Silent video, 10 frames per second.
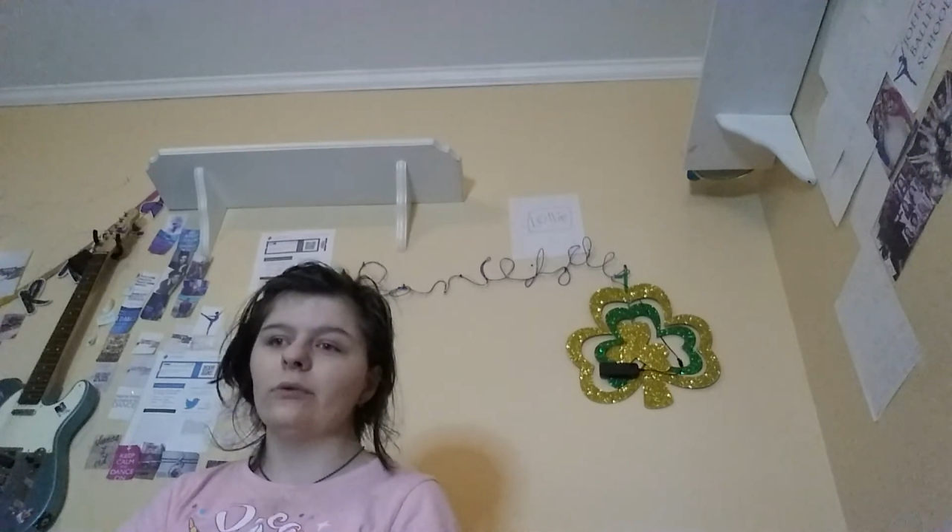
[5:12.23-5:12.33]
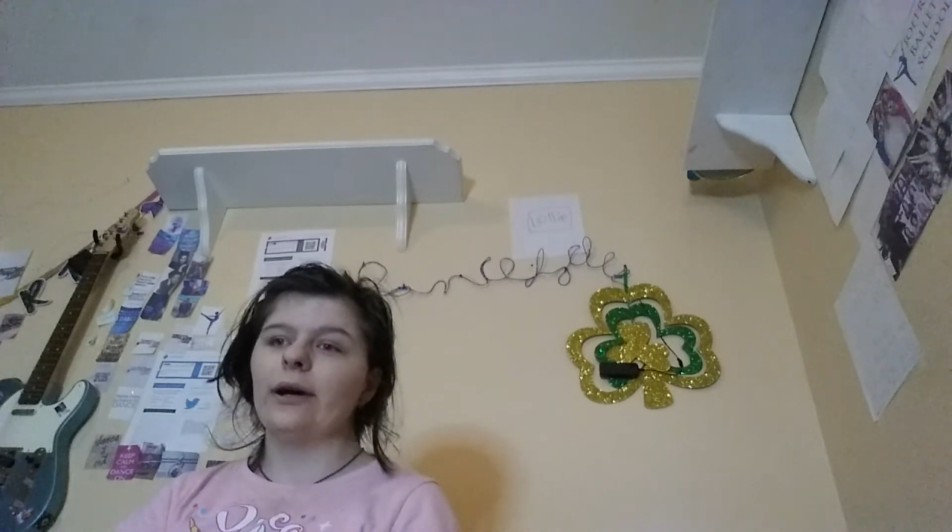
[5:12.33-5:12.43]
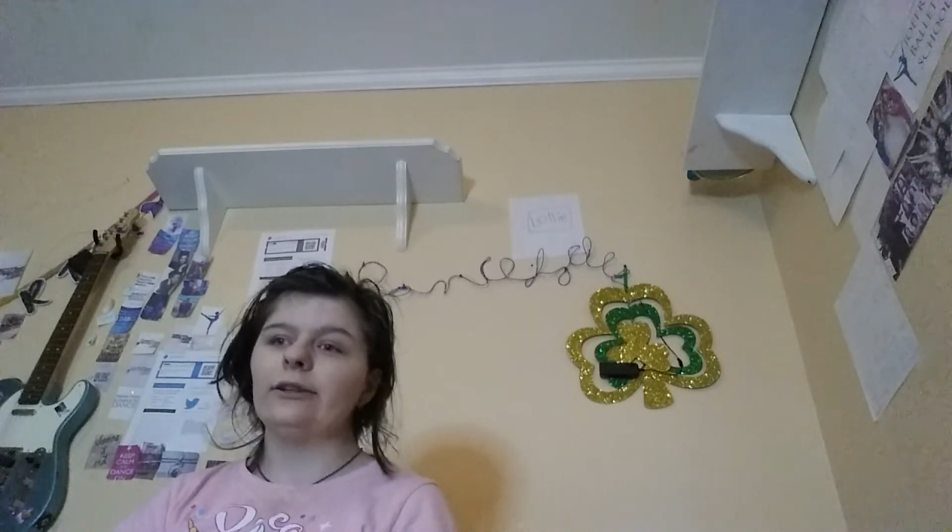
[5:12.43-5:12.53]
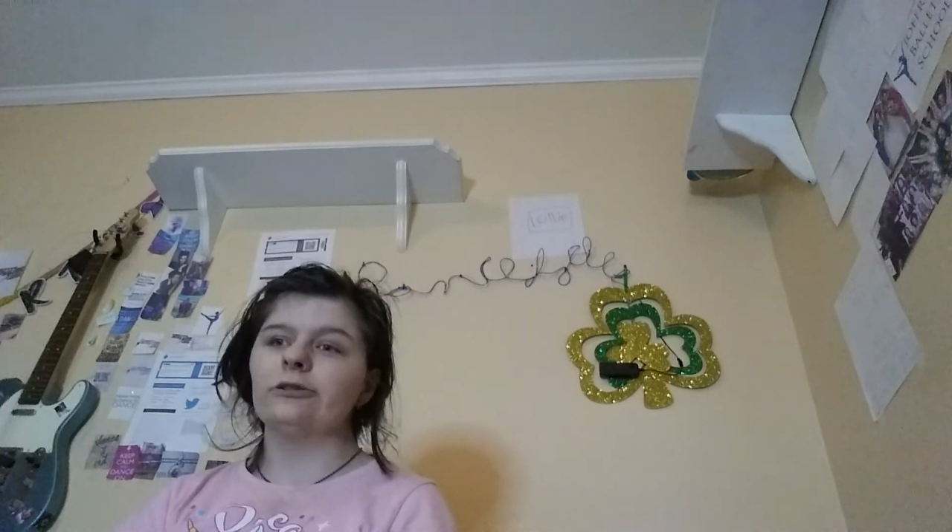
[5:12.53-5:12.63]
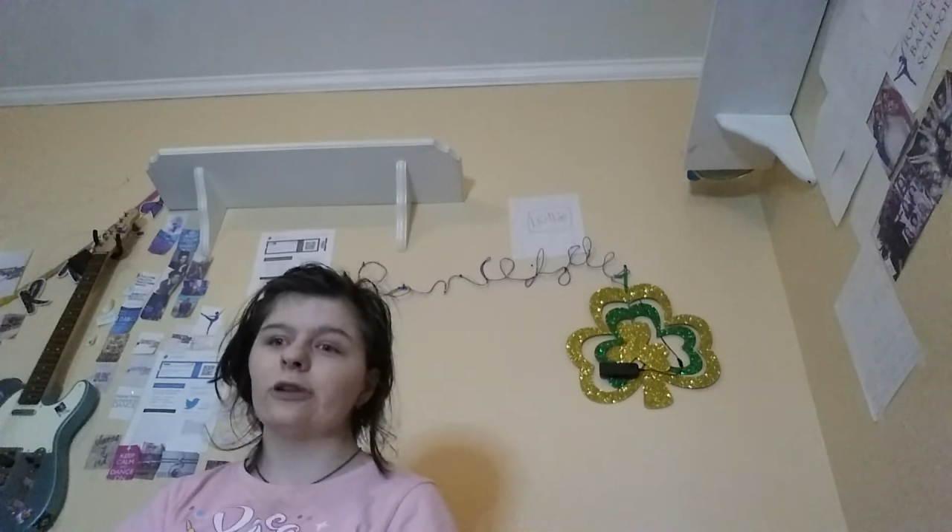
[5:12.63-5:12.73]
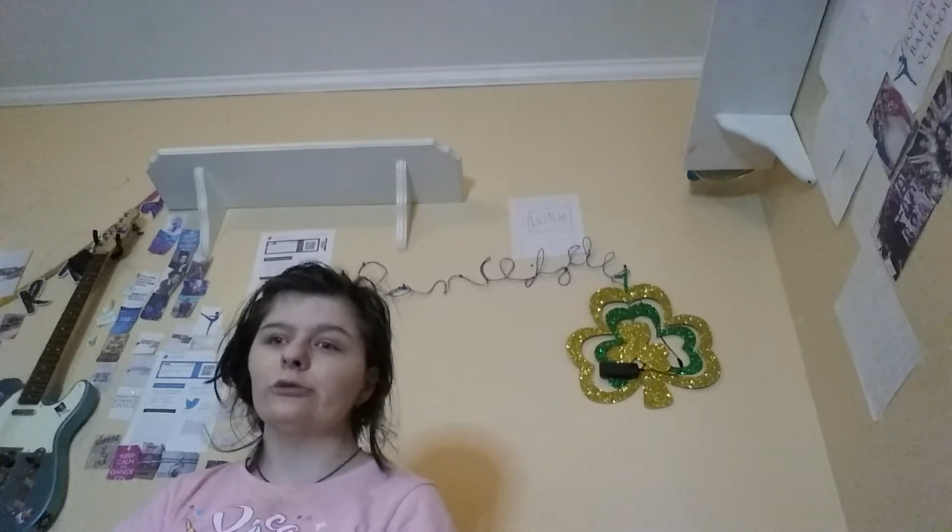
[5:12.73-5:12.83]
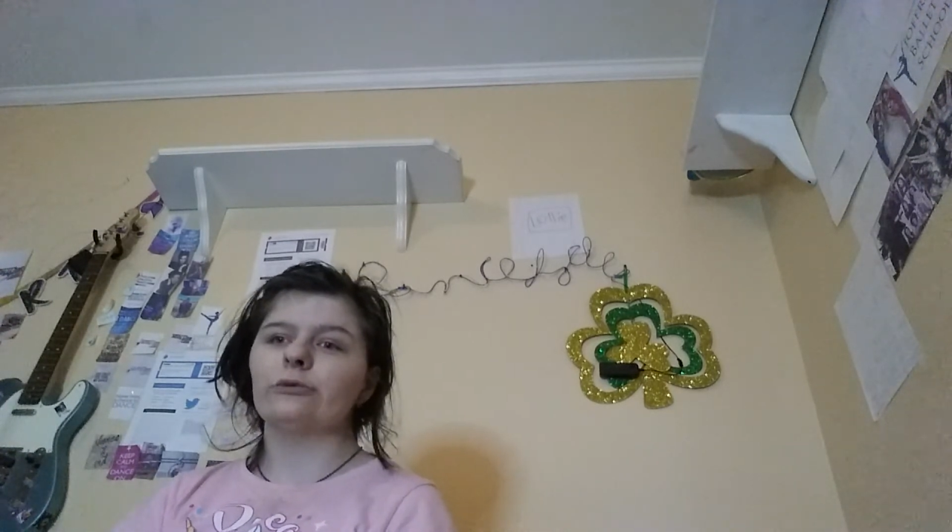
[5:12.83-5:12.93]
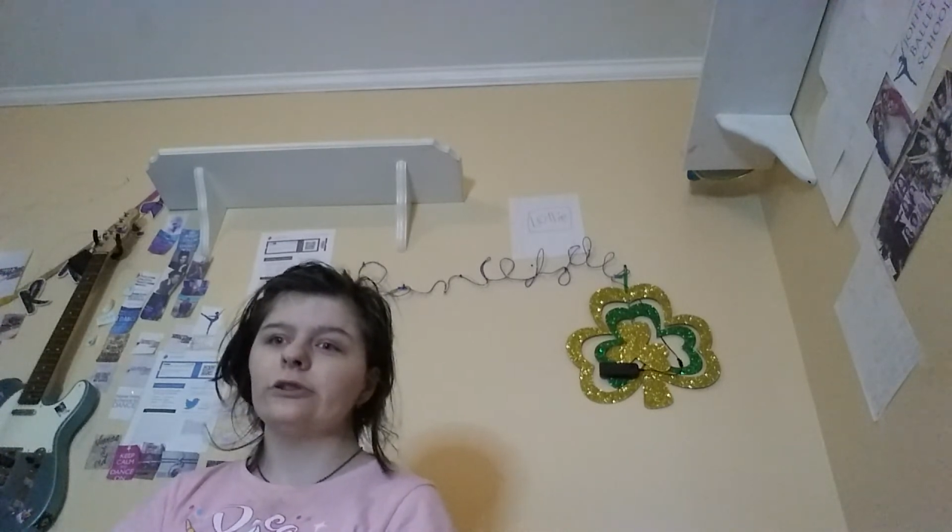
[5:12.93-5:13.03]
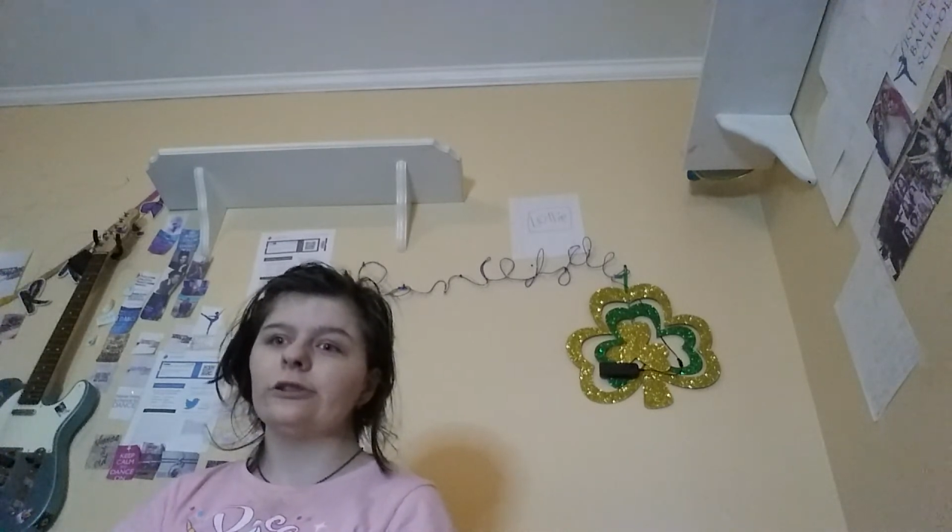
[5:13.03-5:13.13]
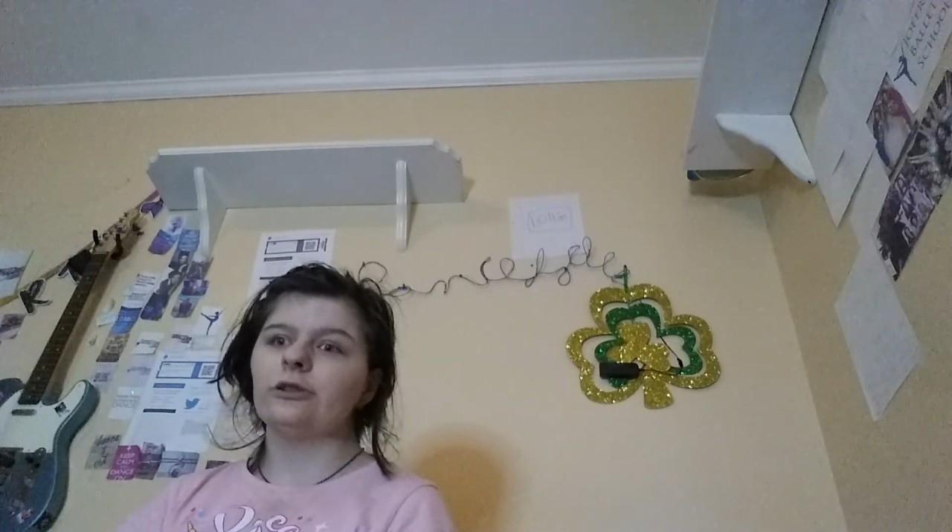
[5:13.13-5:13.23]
like grocery